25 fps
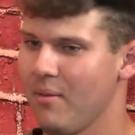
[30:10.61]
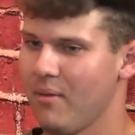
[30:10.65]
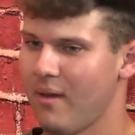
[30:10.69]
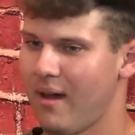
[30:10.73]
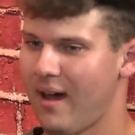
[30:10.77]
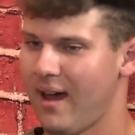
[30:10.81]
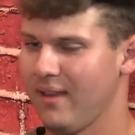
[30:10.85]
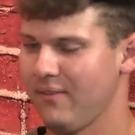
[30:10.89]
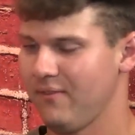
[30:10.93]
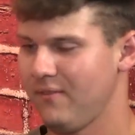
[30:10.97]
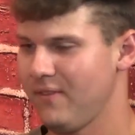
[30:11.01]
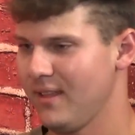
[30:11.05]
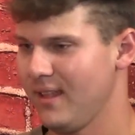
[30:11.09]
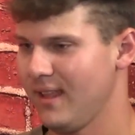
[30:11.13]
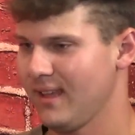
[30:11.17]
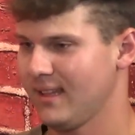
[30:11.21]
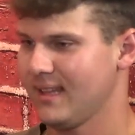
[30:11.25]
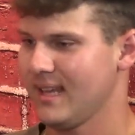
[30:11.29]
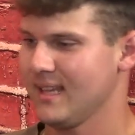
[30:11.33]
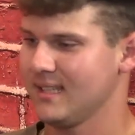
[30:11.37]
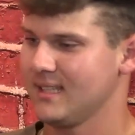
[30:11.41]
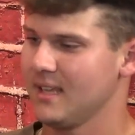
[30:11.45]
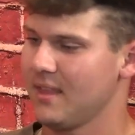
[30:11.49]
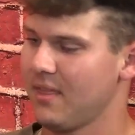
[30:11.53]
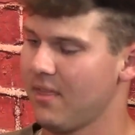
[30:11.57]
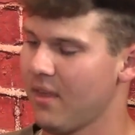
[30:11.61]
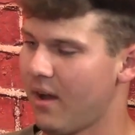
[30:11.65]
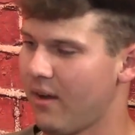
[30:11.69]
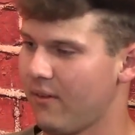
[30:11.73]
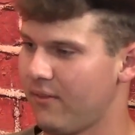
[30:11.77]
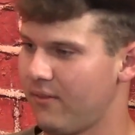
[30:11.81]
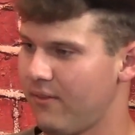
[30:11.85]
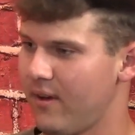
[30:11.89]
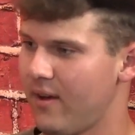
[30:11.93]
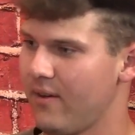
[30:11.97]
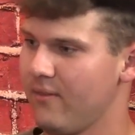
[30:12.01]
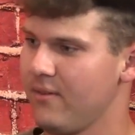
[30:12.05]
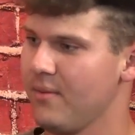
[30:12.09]
I feel like that's a thought
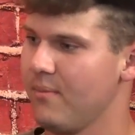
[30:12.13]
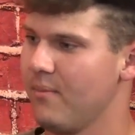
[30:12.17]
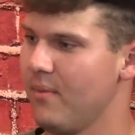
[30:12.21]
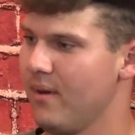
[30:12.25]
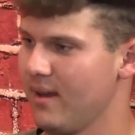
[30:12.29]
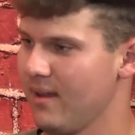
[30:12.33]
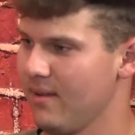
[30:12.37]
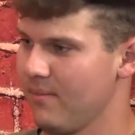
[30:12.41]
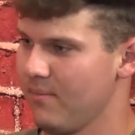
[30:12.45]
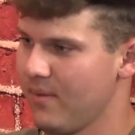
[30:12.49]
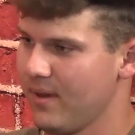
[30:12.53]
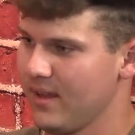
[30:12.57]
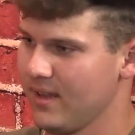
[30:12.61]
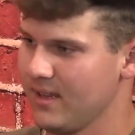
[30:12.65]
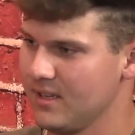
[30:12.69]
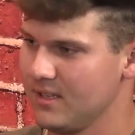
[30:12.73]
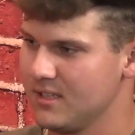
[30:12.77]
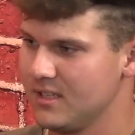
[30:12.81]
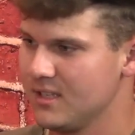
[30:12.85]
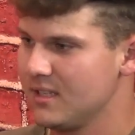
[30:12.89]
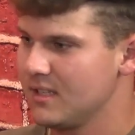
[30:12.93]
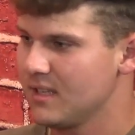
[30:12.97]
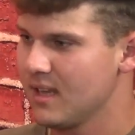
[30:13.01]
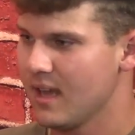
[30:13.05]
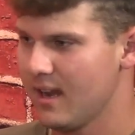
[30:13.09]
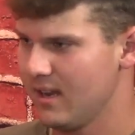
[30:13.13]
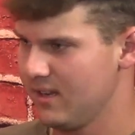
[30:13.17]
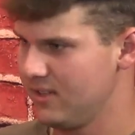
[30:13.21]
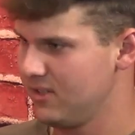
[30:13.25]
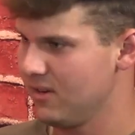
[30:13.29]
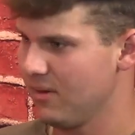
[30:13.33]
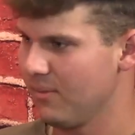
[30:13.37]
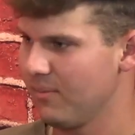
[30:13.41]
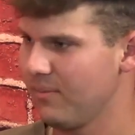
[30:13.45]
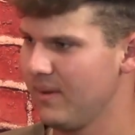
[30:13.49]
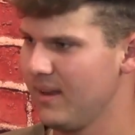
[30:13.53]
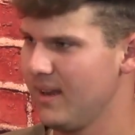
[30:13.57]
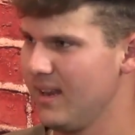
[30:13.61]
for everybody, but you just got to
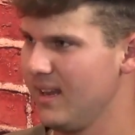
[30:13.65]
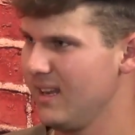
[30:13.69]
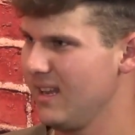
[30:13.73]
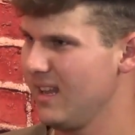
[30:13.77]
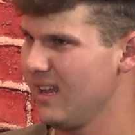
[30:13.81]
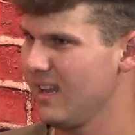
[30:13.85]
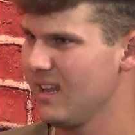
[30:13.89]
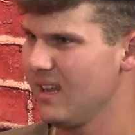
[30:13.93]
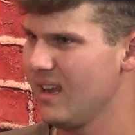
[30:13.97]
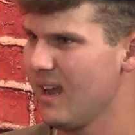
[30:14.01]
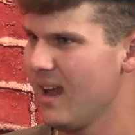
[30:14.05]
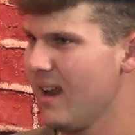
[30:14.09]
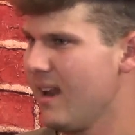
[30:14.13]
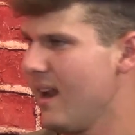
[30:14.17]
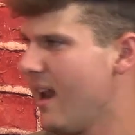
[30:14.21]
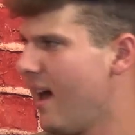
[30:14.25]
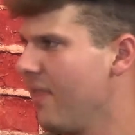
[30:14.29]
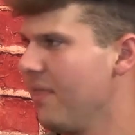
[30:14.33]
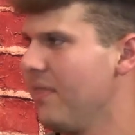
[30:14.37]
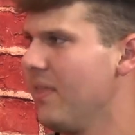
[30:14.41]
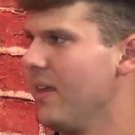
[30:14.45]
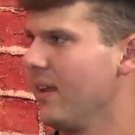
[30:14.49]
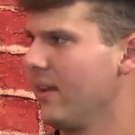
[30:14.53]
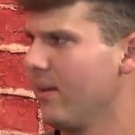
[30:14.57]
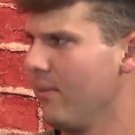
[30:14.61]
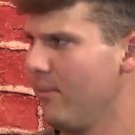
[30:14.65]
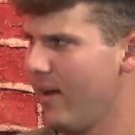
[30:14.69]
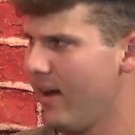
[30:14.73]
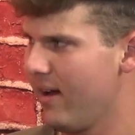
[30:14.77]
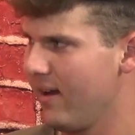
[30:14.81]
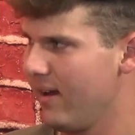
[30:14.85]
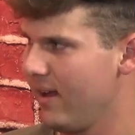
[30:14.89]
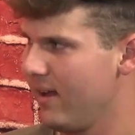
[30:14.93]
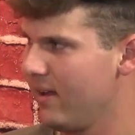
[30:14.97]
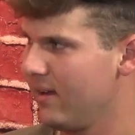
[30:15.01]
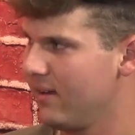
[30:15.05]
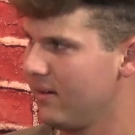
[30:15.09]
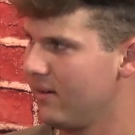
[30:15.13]
jump in and you got to not think about
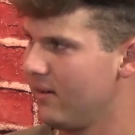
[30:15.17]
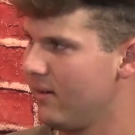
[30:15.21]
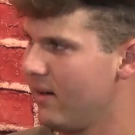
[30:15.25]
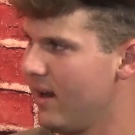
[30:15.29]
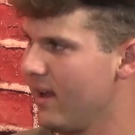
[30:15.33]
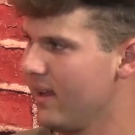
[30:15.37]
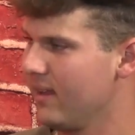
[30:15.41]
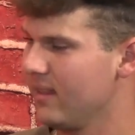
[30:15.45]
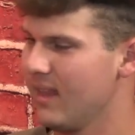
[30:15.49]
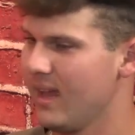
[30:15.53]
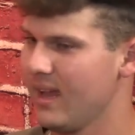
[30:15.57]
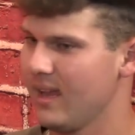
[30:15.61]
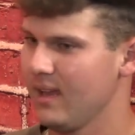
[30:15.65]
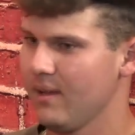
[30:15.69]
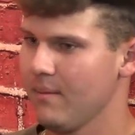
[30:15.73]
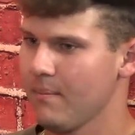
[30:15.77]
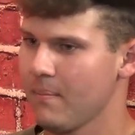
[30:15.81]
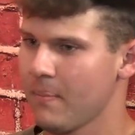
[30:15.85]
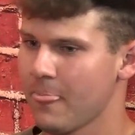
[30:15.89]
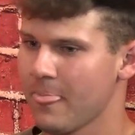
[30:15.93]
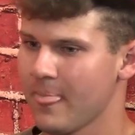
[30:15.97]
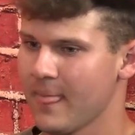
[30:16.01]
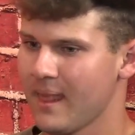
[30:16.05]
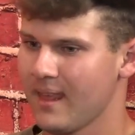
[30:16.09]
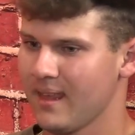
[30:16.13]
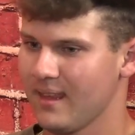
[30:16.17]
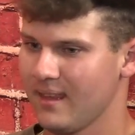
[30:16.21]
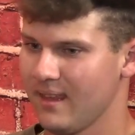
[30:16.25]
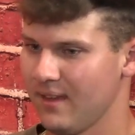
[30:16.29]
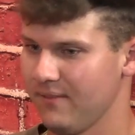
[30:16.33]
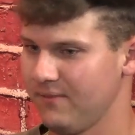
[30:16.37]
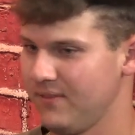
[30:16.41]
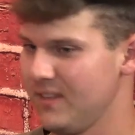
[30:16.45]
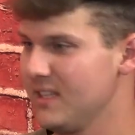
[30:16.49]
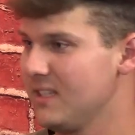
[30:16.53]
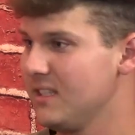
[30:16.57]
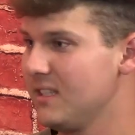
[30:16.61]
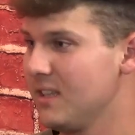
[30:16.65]
it. Right? Like
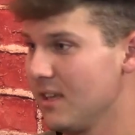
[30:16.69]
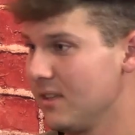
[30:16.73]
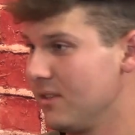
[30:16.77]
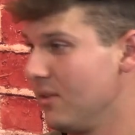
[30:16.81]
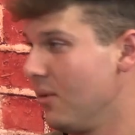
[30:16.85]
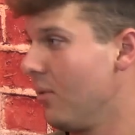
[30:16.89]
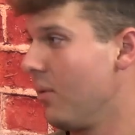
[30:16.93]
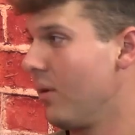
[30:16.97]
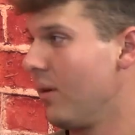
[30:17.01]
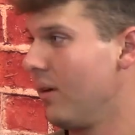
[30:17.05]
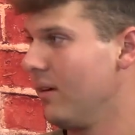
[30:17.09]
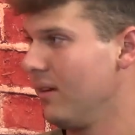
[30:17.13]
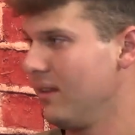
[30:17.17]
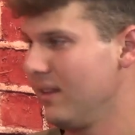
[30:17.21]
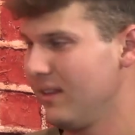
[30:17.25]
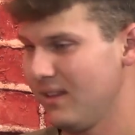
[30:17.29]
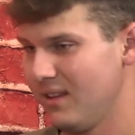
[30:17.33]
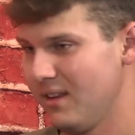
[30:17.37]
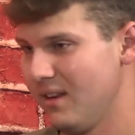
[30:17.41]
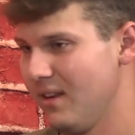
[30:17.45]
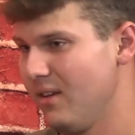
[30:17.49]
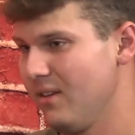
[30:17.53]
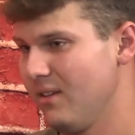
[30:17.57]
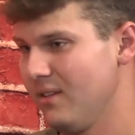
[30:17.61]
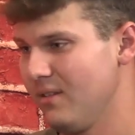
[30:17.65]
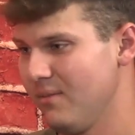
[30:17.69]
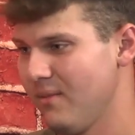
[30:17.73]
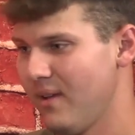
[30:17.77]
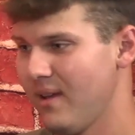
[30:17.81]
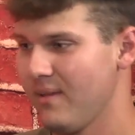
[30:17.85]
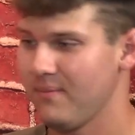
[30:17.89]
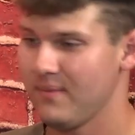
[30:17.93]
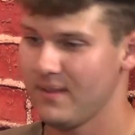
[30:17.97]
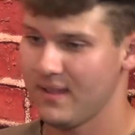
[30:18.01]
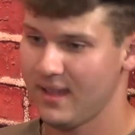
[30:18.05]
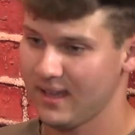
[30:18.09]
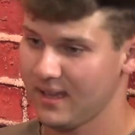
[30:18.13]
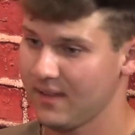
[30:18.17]
if this doesn't work, you
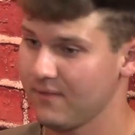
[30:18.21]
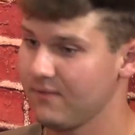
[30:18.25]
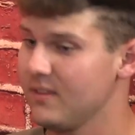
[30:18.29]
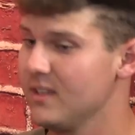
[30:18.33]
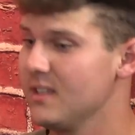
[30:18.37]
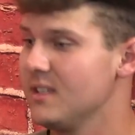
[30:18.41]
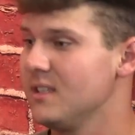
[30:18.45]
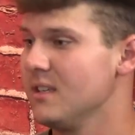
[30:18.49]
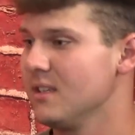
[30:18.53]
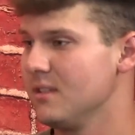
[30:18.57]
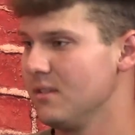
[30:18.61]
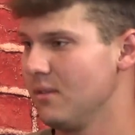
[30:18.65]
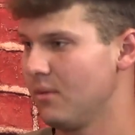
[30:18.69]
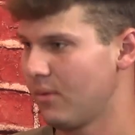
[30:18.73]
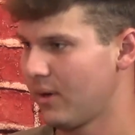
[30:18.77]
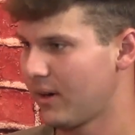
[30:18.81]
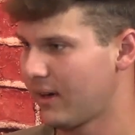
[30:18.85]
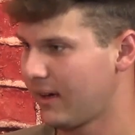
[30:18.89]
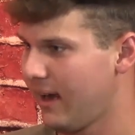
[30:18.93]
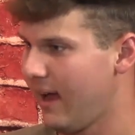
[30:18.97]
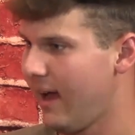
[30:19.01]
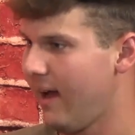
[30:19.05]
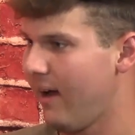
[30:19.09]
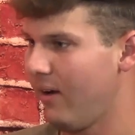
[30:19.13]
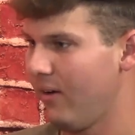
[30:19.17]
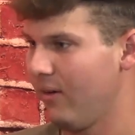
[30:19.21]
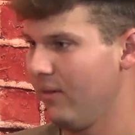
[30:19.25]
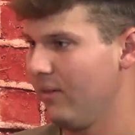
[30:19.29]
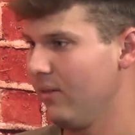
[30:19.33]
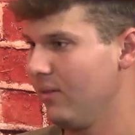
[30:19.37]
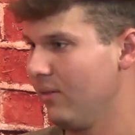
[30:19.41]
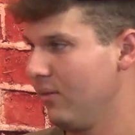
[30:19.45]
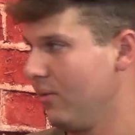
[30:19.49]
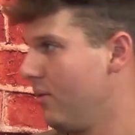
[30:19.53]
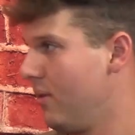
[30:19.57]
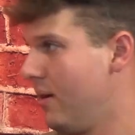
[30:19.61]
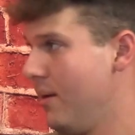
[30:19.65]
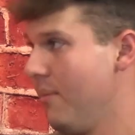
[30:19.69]
might be like, if this doesn't work out,
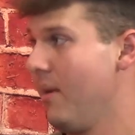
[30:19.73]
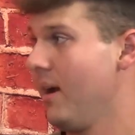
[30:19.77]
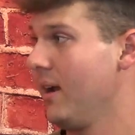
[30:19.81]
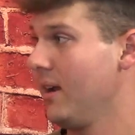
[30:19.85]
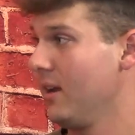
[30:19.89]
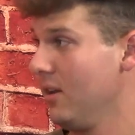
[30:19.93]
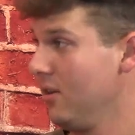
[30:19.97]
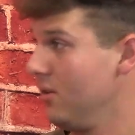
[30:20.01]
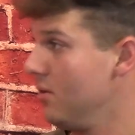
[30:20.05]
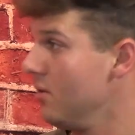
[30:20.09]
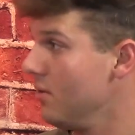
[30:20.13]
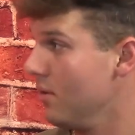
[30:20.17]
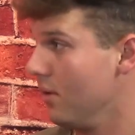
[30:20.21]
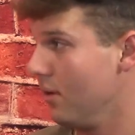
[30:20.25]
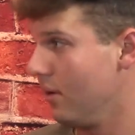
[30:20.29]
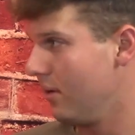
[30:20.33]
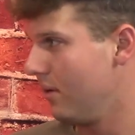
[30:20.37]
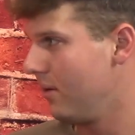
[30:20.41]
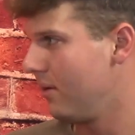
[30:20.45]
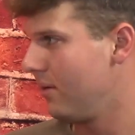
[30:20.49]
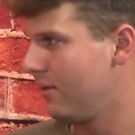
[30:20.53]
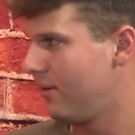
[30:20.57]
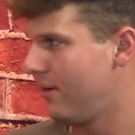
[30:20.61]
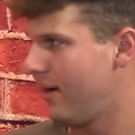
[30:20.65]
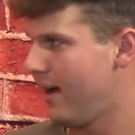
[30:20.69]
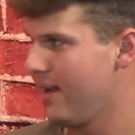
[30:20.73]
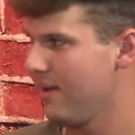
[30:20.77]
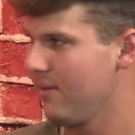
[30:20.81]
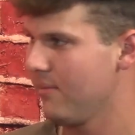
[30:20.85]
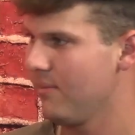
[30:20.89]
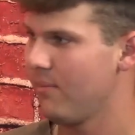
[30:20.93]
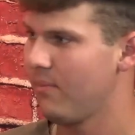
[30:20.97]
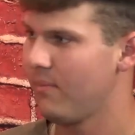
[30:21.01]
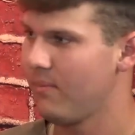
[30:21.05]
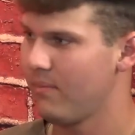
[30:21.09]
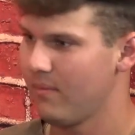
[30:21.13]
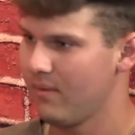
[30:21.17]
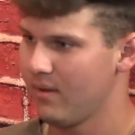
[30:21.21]
what am I going to do? Right?
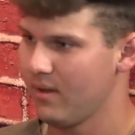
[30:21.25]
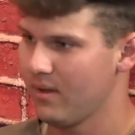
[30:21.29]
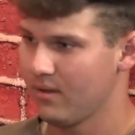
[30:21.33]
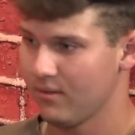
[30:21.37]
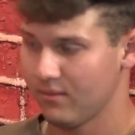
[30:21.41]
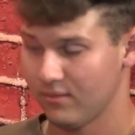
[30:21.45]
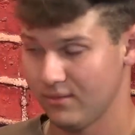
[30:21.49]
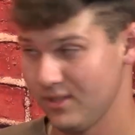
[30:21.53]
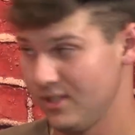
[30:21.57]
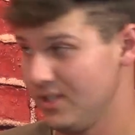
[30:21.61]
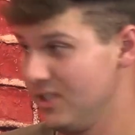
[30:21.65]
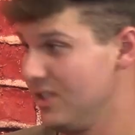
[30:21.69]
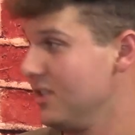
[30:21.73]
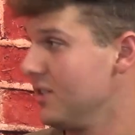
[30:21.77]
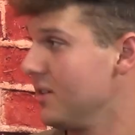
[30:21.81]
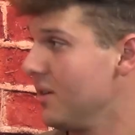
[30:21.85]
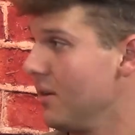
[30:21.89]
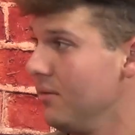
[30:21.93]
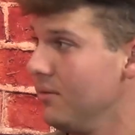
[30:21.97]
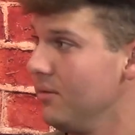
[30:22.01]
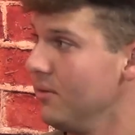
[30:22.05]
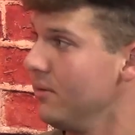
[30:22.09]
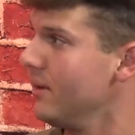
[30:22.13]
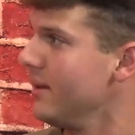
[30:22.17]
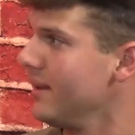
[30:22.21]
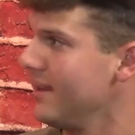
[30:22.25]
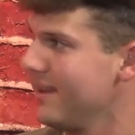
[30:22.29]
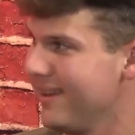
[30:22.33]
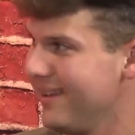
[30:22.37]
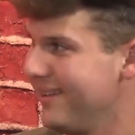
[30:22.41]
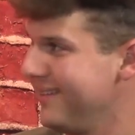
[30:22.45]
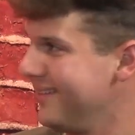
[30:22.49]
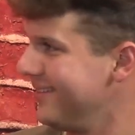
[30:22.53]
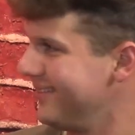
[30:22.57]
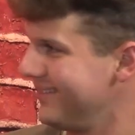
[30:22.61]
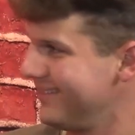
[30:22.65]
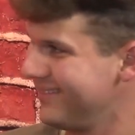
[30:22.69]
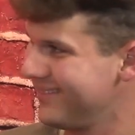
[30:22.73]
Well, you just go do it
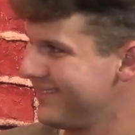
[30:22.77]
again.